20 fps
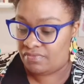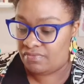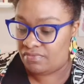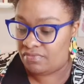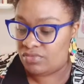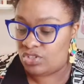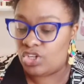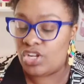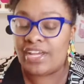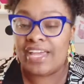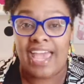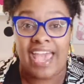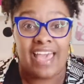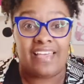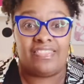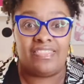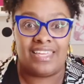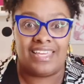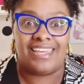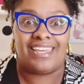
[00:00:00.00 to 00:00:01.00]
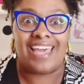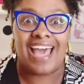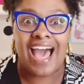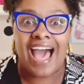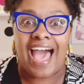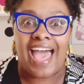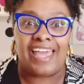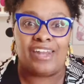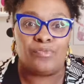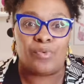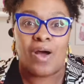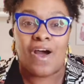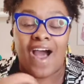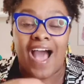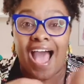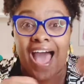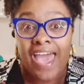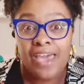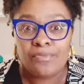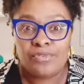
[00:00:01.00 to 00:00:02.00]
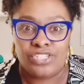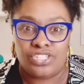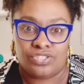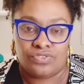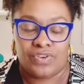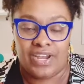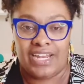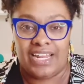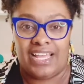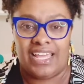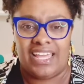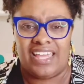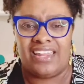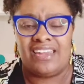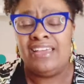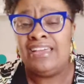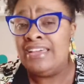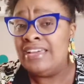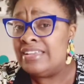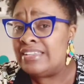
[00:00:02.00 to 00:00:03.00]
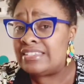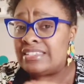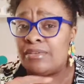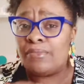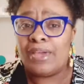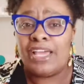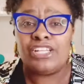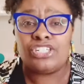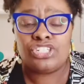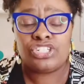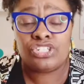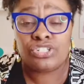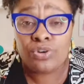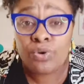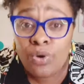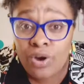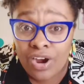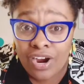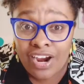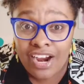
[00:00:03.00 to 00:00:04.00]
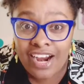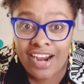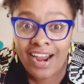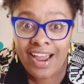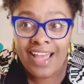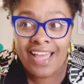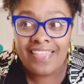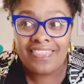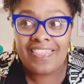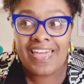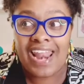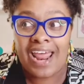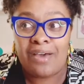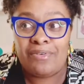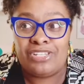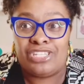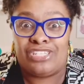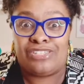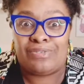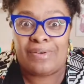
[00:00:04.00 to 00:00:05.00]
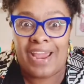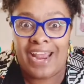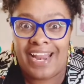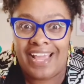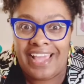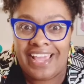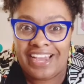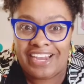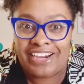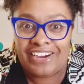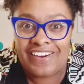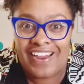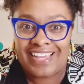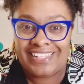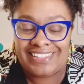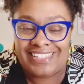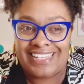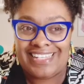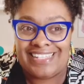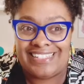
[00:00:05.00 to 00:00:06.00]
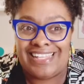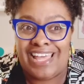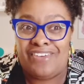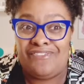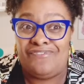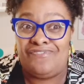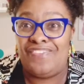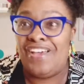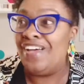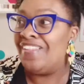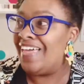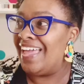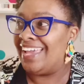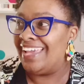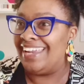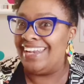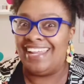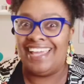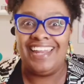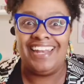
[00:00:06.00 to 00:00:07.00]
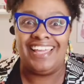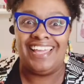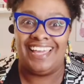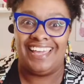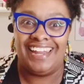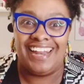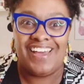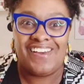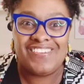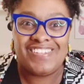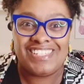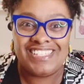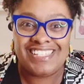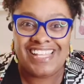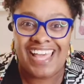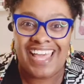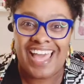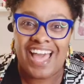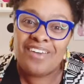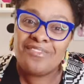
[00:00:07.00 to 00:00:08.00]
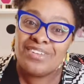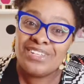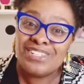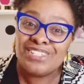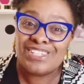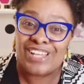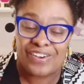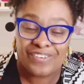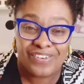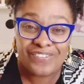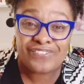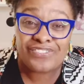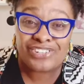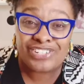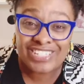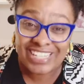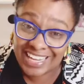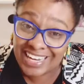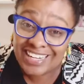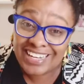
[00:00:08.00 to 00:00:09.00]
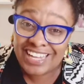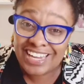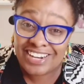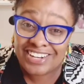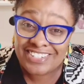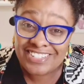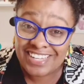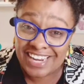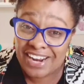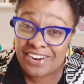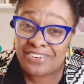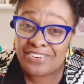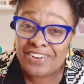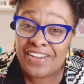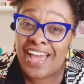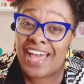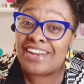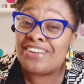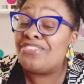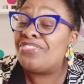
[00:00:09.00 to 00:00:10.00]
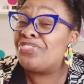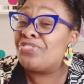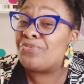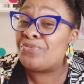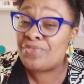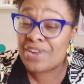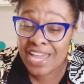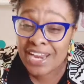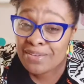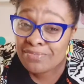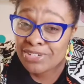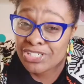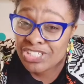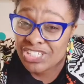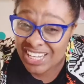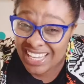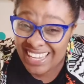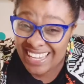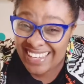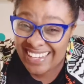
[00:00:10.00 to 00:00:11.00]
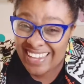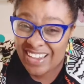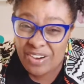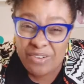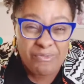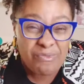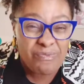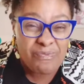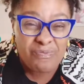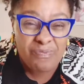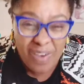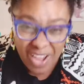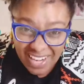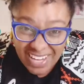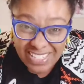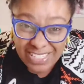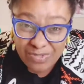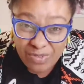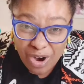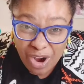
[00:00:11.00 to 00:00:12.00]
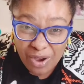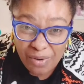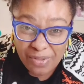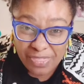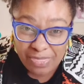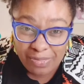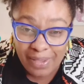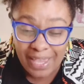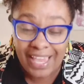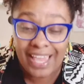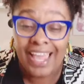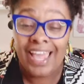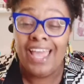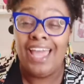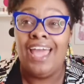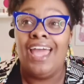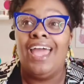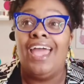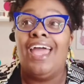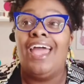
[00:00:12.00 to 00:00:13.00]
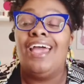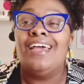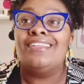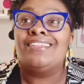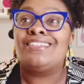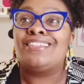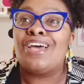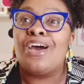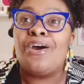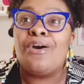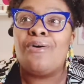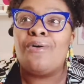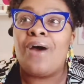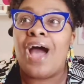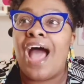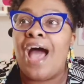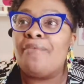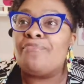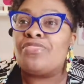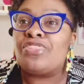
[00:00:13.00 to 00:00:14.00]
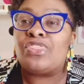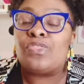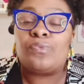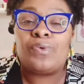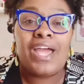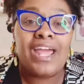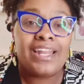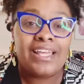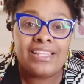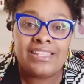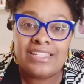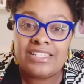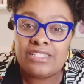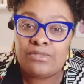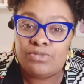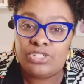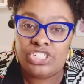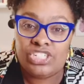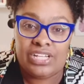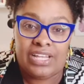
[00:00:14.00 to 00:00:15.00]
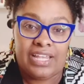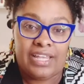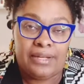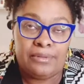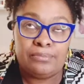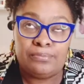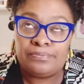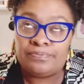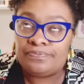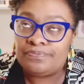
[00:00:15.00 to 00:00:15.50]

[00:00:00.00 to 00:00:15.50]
look at the guide while I was threading it to make sure that I was threading it correctly, because I felt like an idiot. I was like, I've been sewing for 10 years and I don't know how to thread a machine. What is wrong with me? So I'm threading this machine.